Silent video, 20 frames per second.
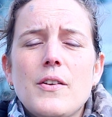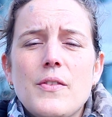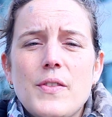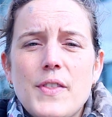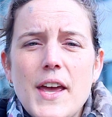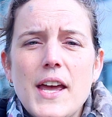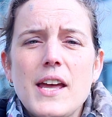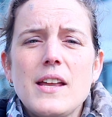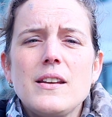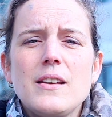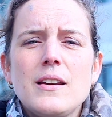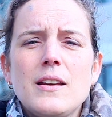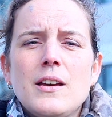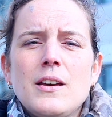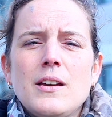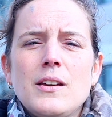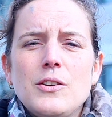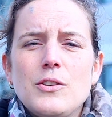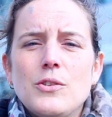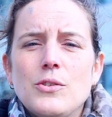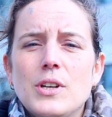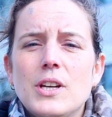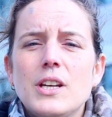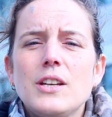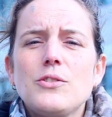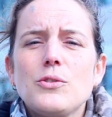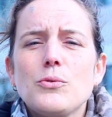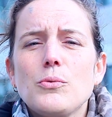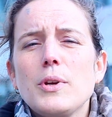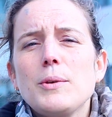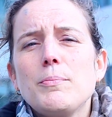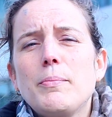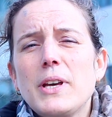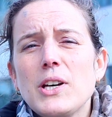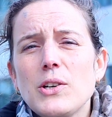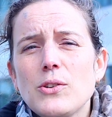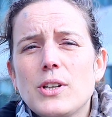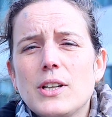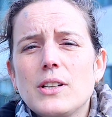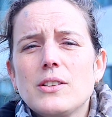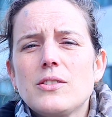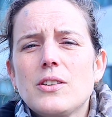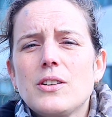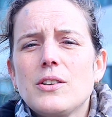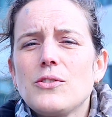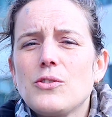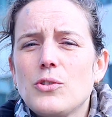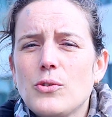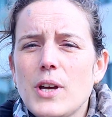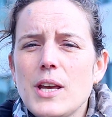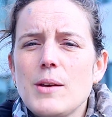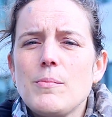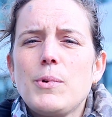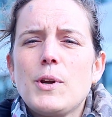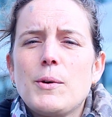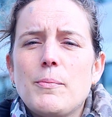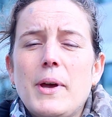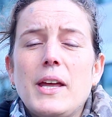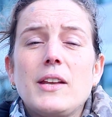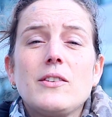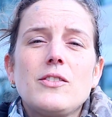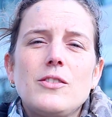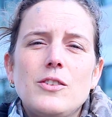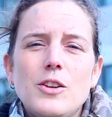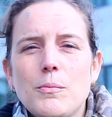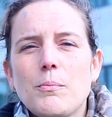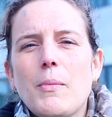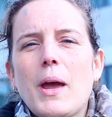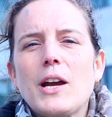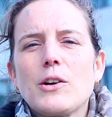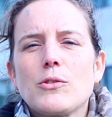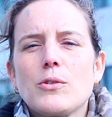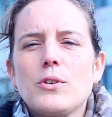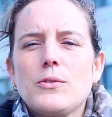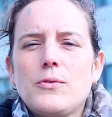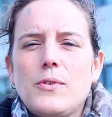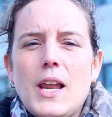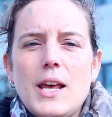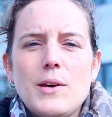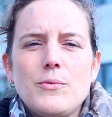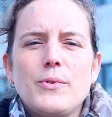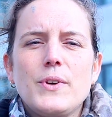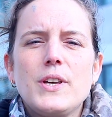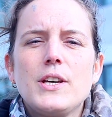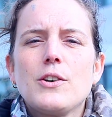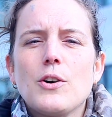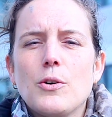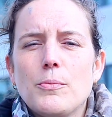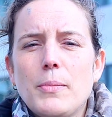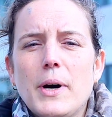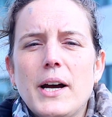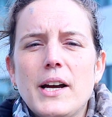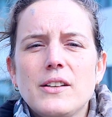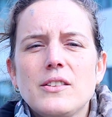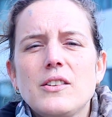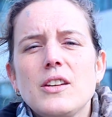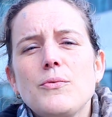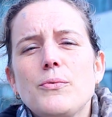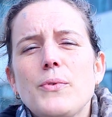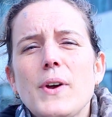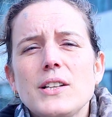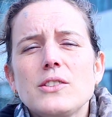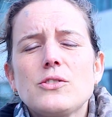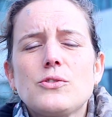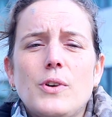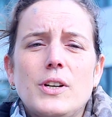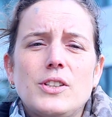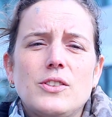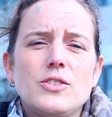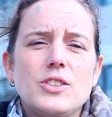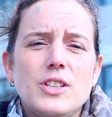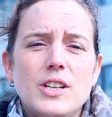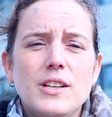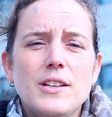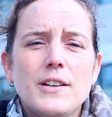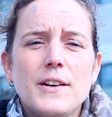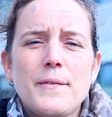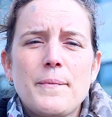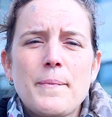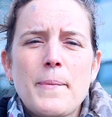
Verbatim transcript: Then you need to rebuild it to implement the mangrove levee combined defense strategy.